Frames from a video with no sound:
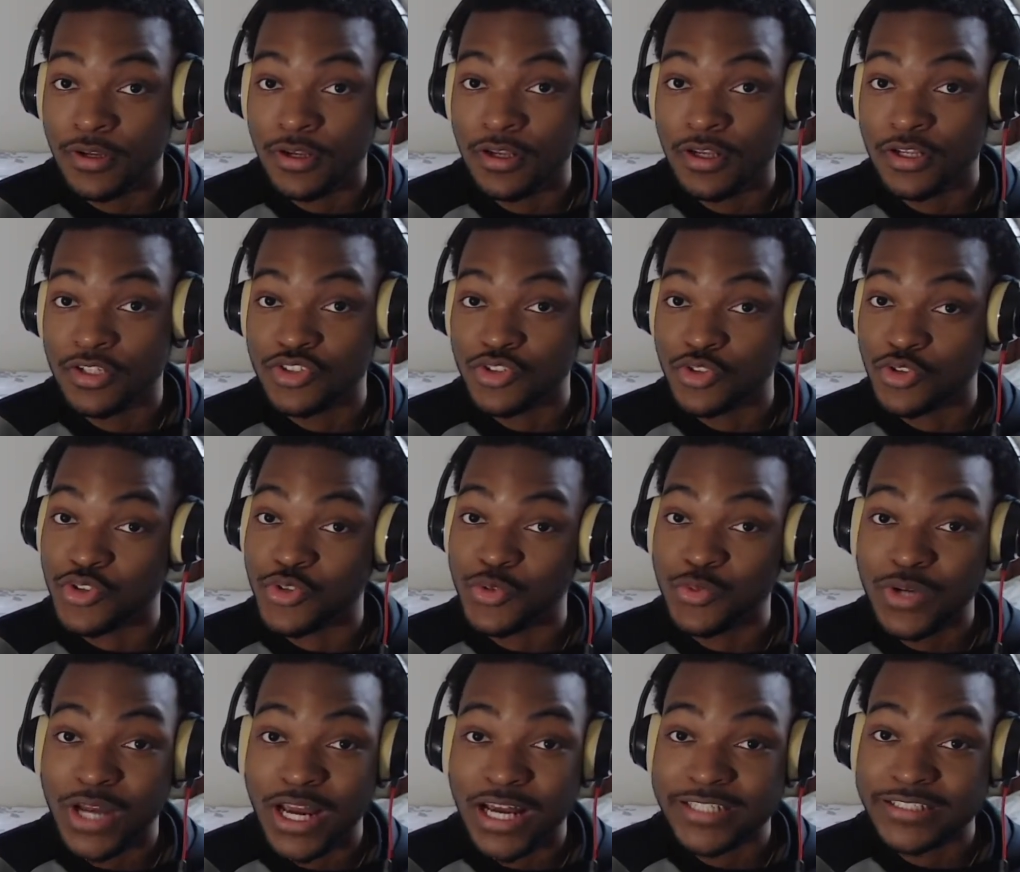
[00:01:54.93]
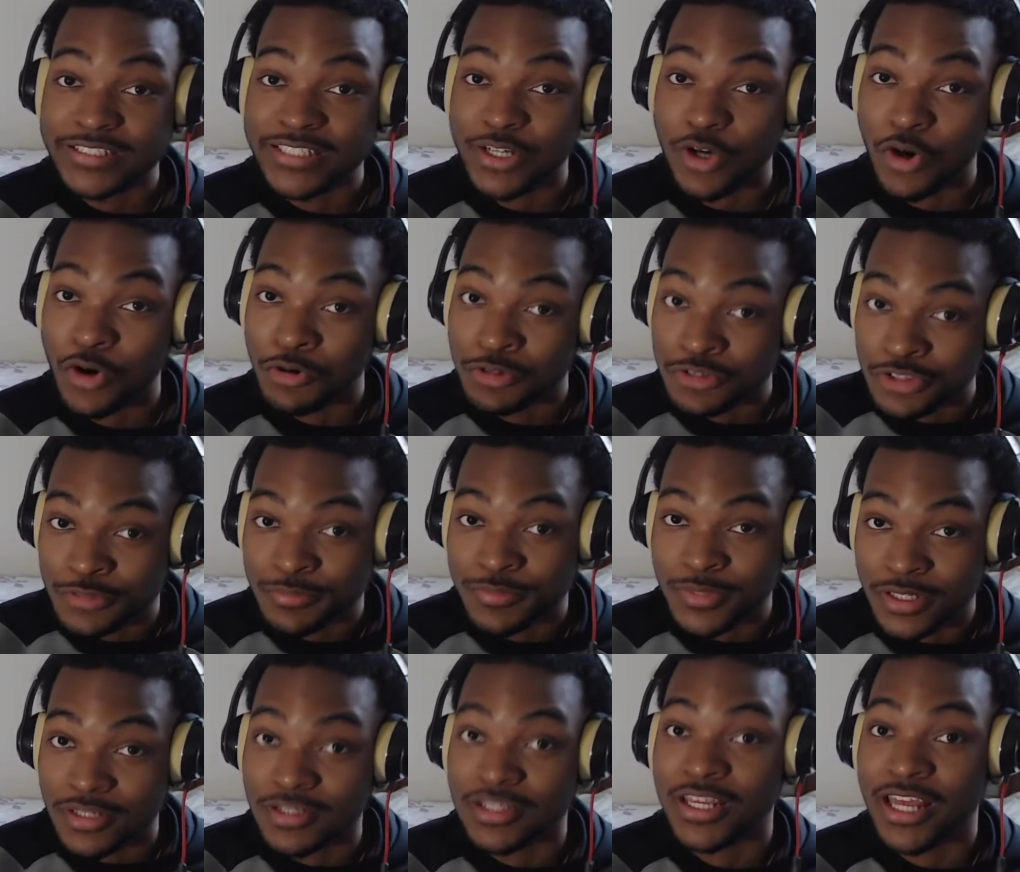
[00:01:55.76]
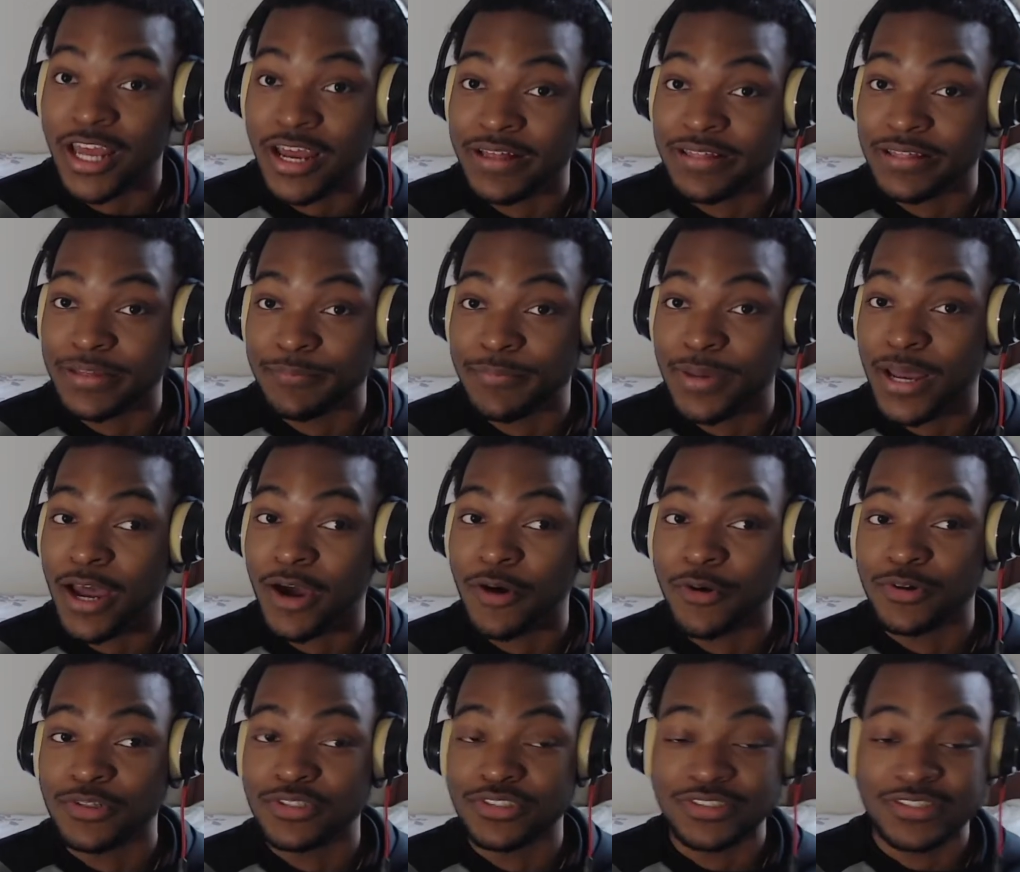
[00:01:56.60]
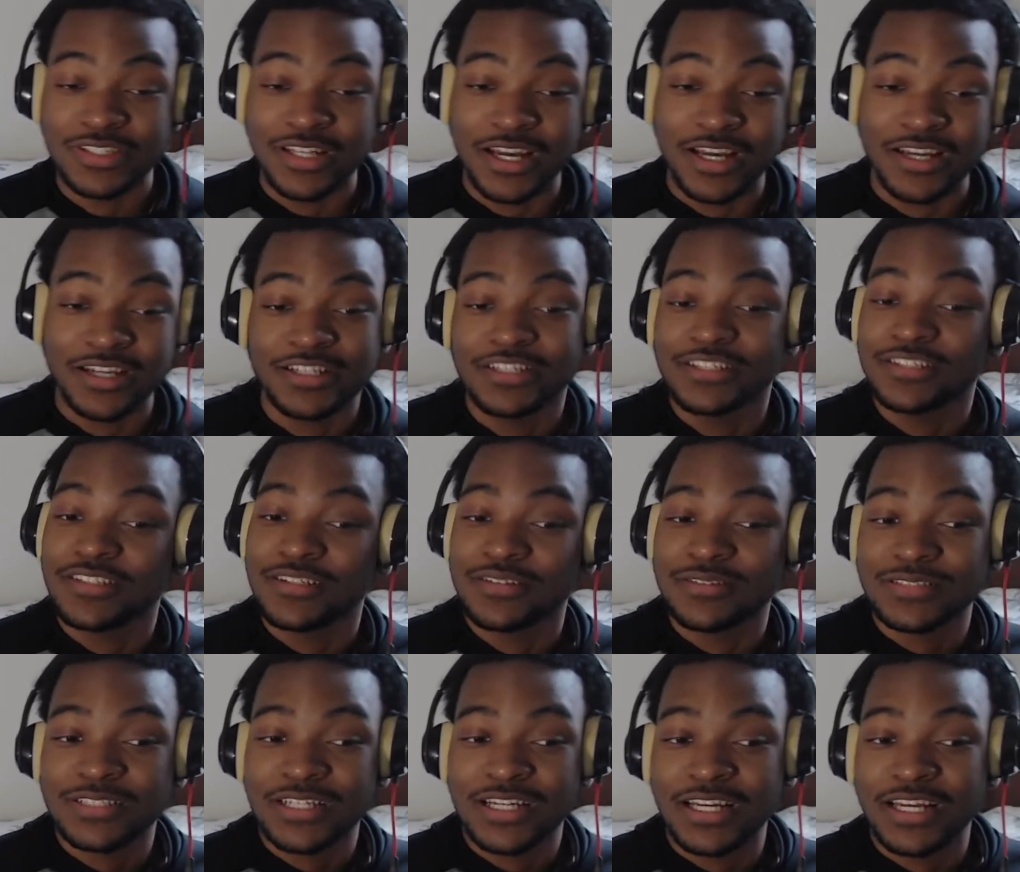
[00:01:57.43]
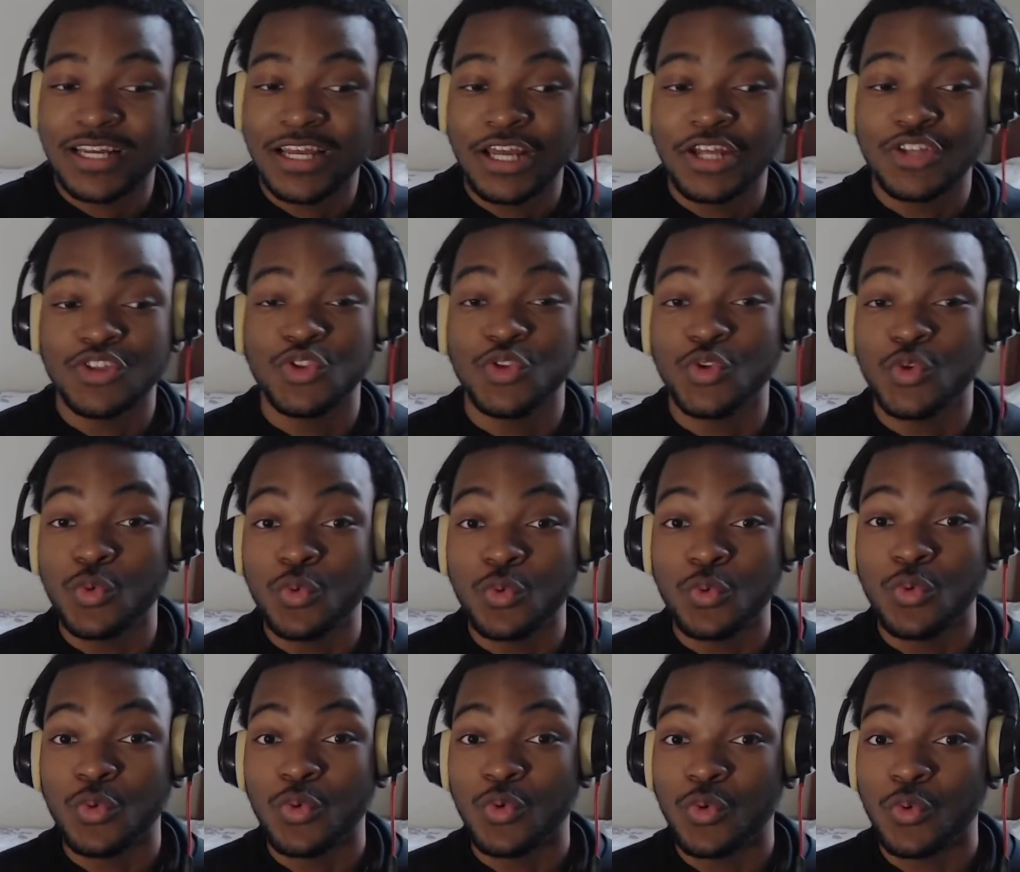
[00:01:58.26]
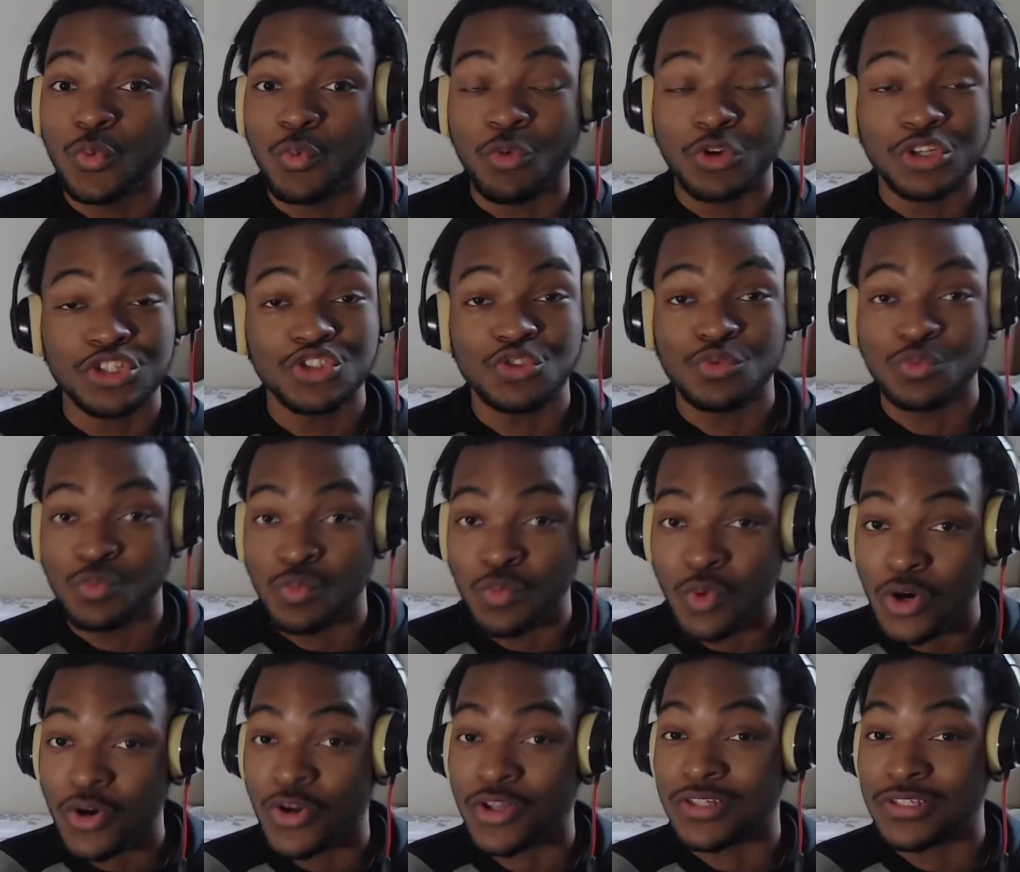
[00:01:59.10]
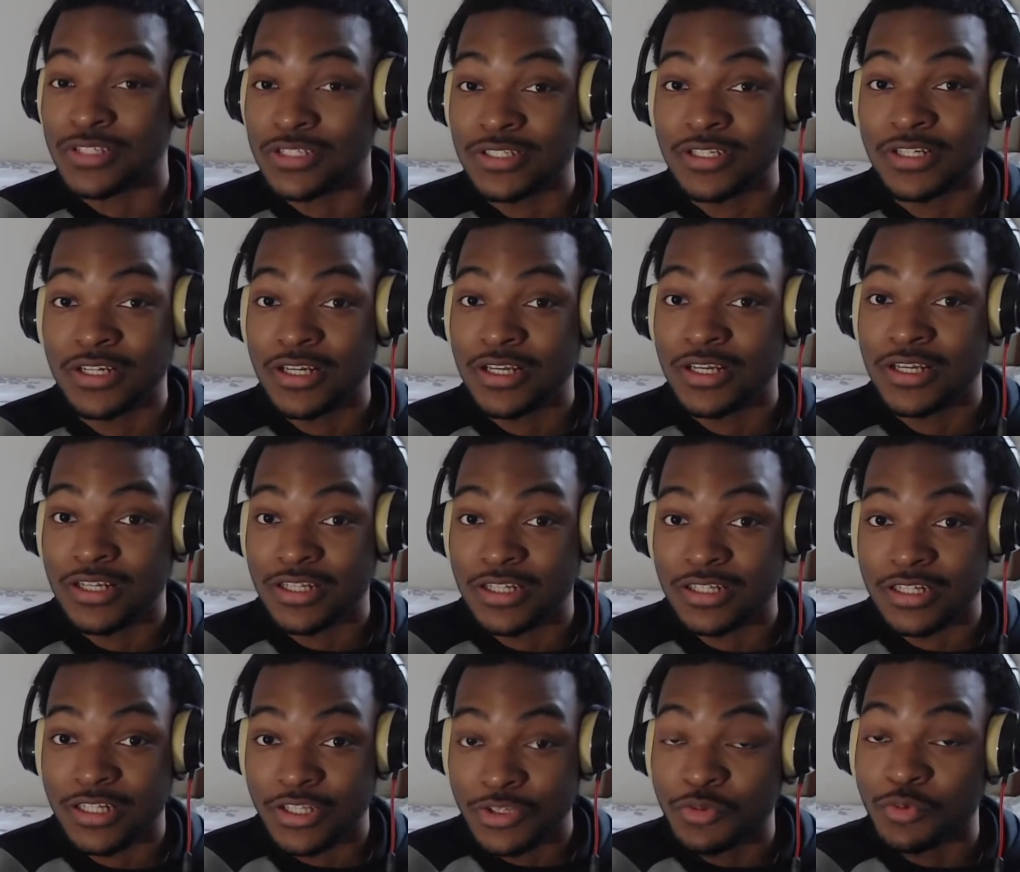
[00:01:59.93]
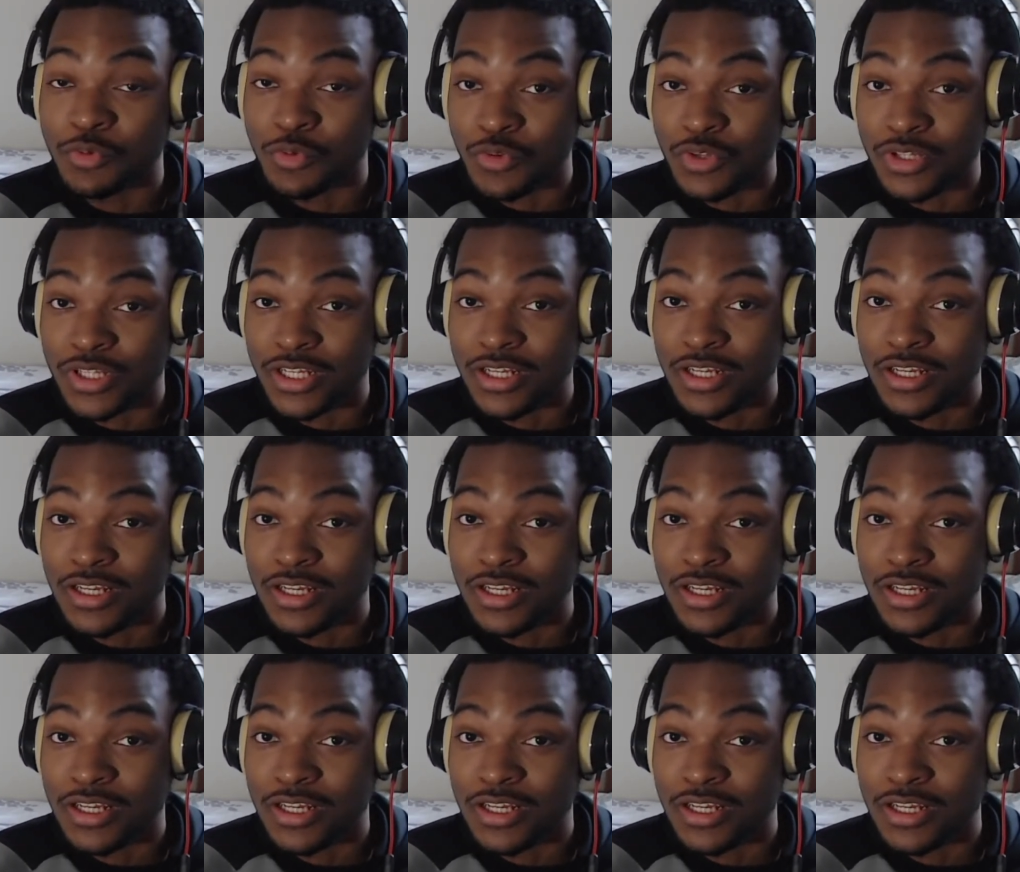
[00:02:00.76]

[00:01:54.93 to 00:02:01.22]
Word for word: So you guys ultimately have the power to, like, you know what I'm saying, do what you want, literally.